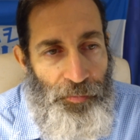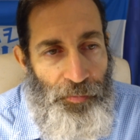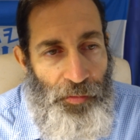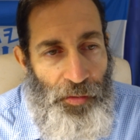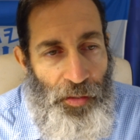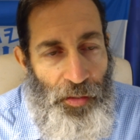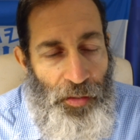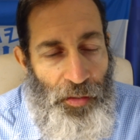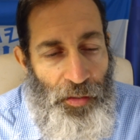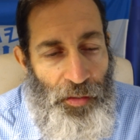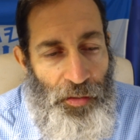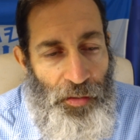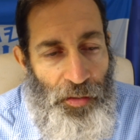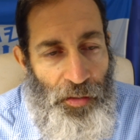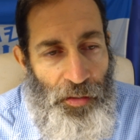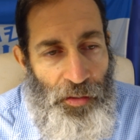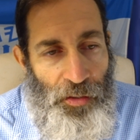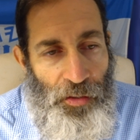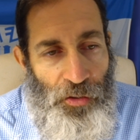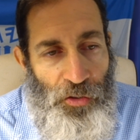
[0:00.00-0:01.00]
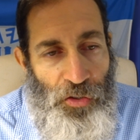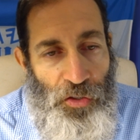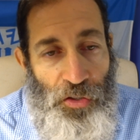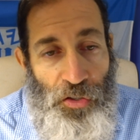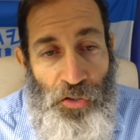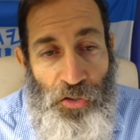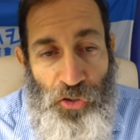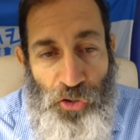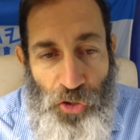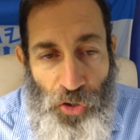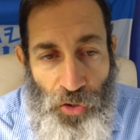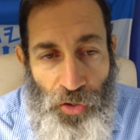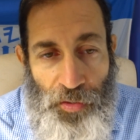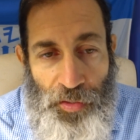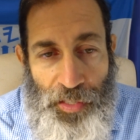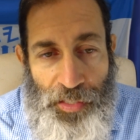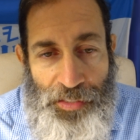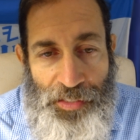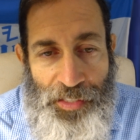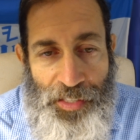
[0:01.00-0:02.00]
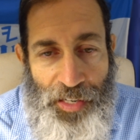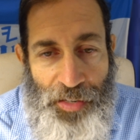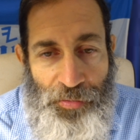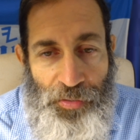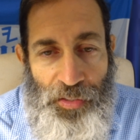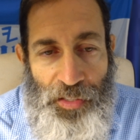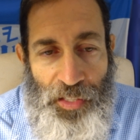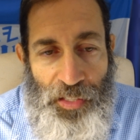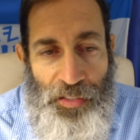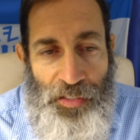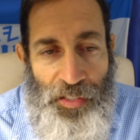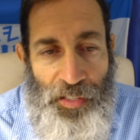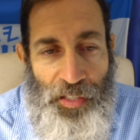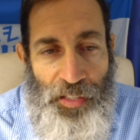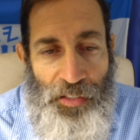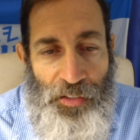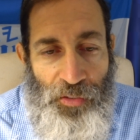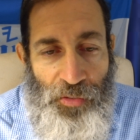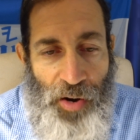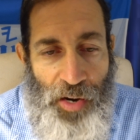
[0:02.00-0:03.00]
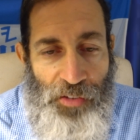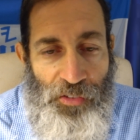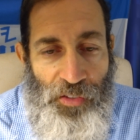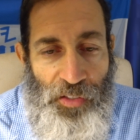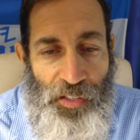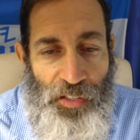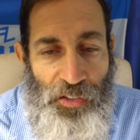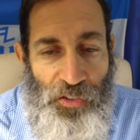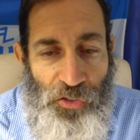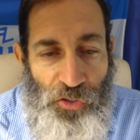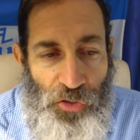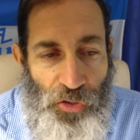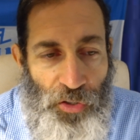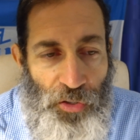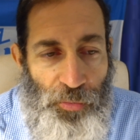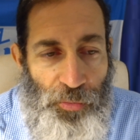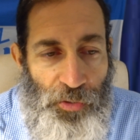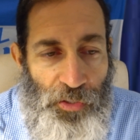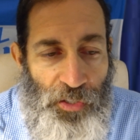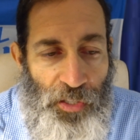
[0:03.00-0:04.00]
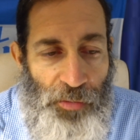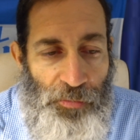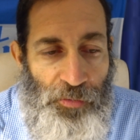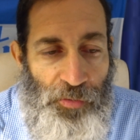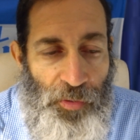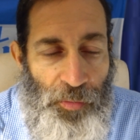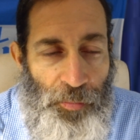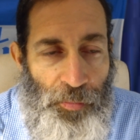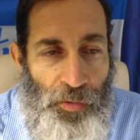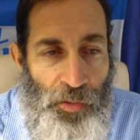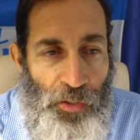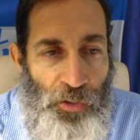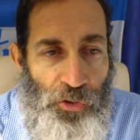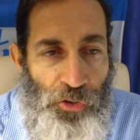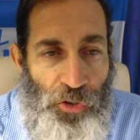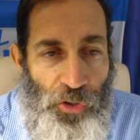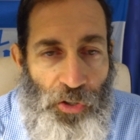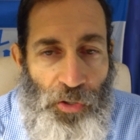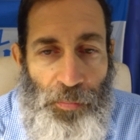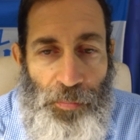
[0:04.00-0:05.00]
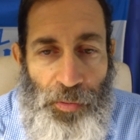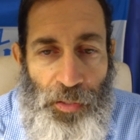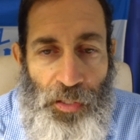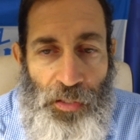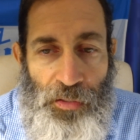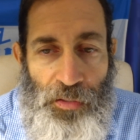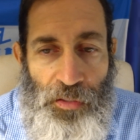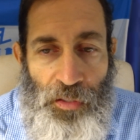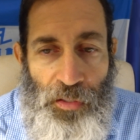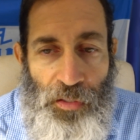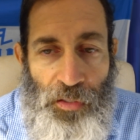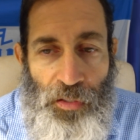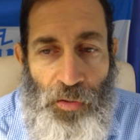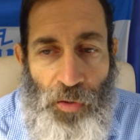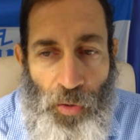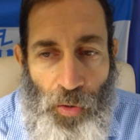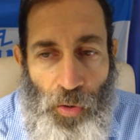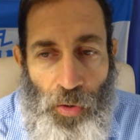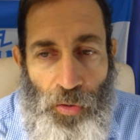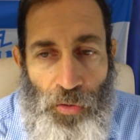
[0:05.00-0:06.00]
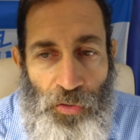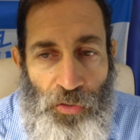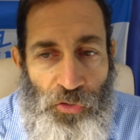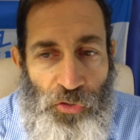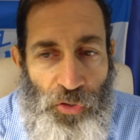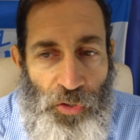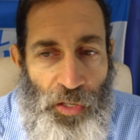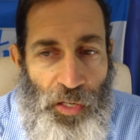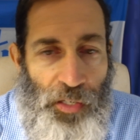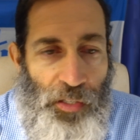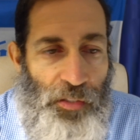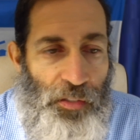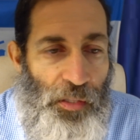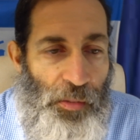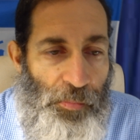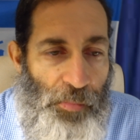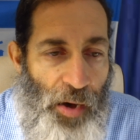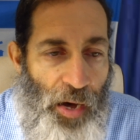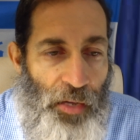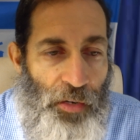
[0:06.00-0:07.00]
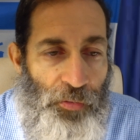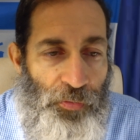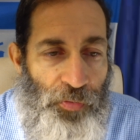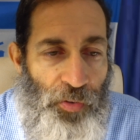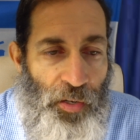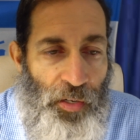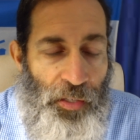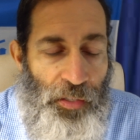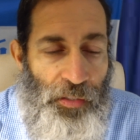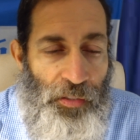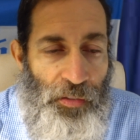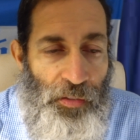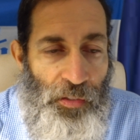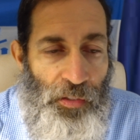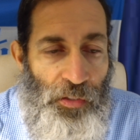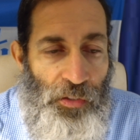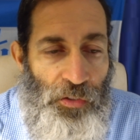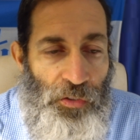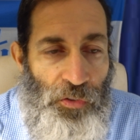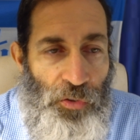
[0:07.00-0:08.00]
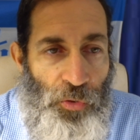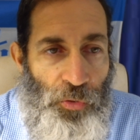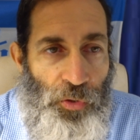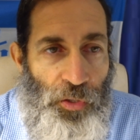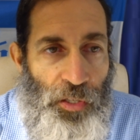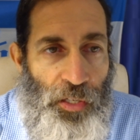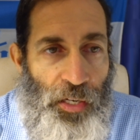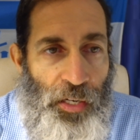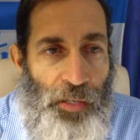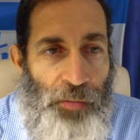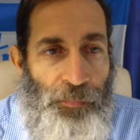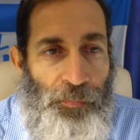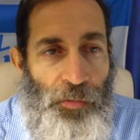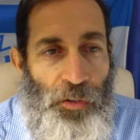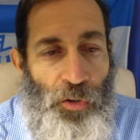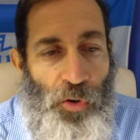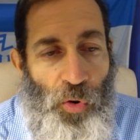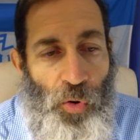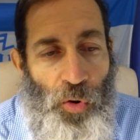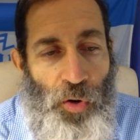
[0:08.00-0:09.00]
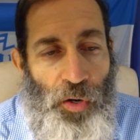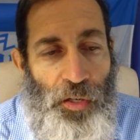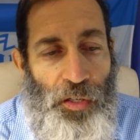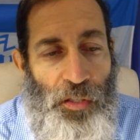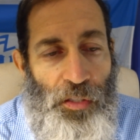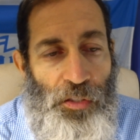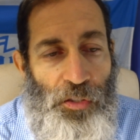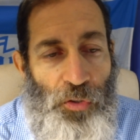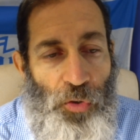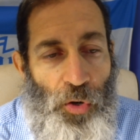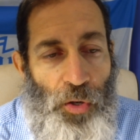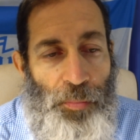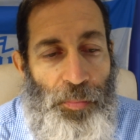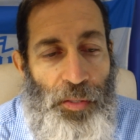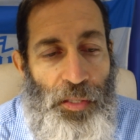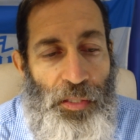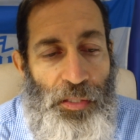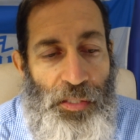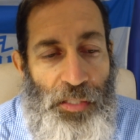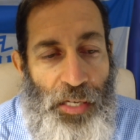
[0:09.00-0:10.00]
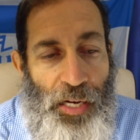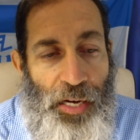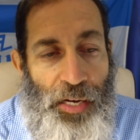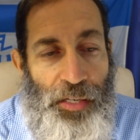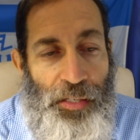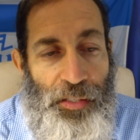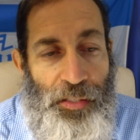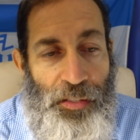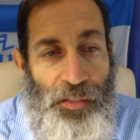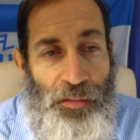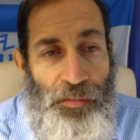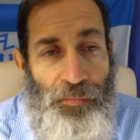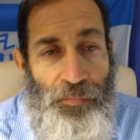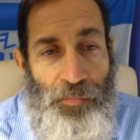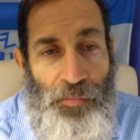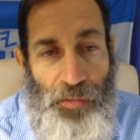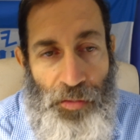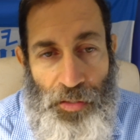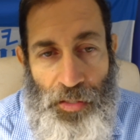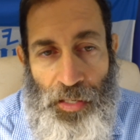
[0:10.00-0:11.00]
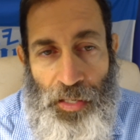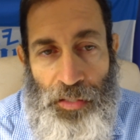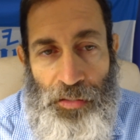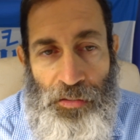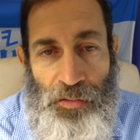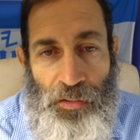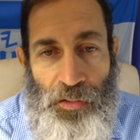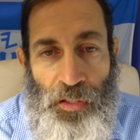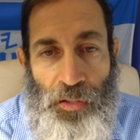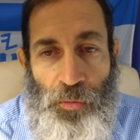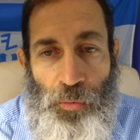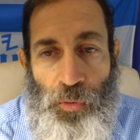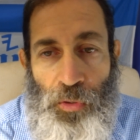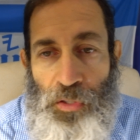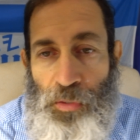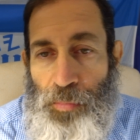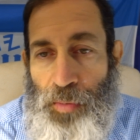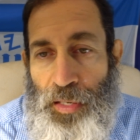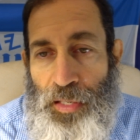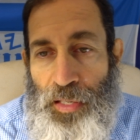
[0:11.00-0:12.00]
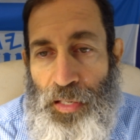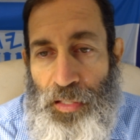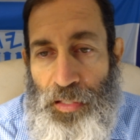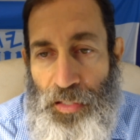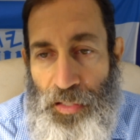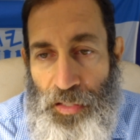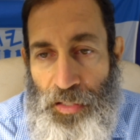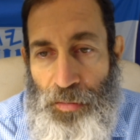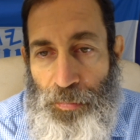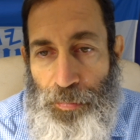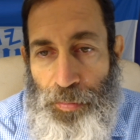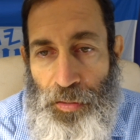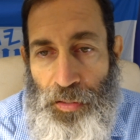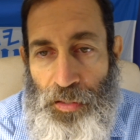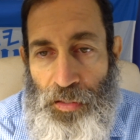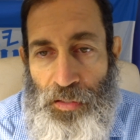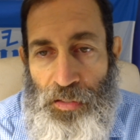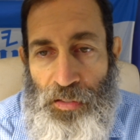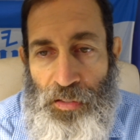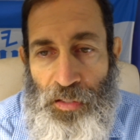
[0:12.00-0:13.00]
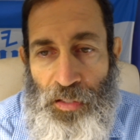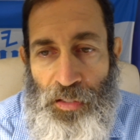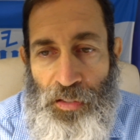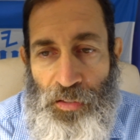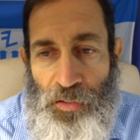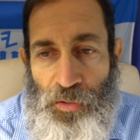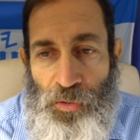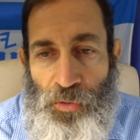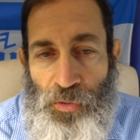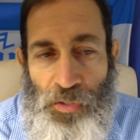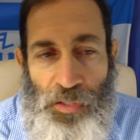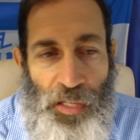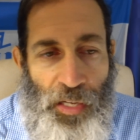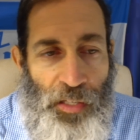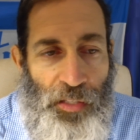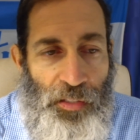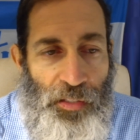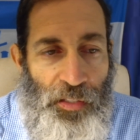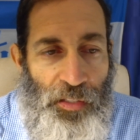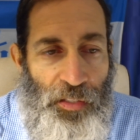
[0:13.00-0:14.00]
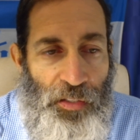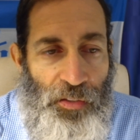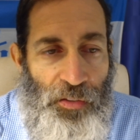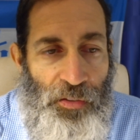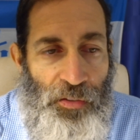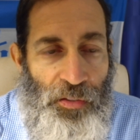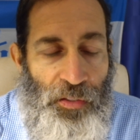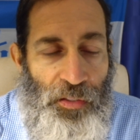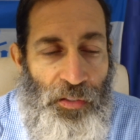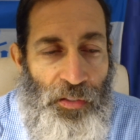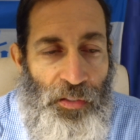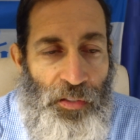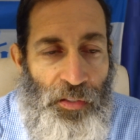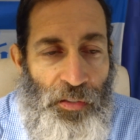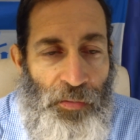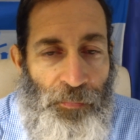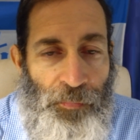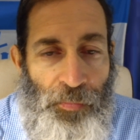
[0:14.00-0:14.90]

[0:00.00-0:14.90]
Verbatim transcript: and and the, the sugar that's in everything today, the granulated sugar which comes from sugar beets, all genetically modified. So you got corn, soybeans, cotton Cotton's another one. You might not eat it, but it's uh, used daily here. And uh,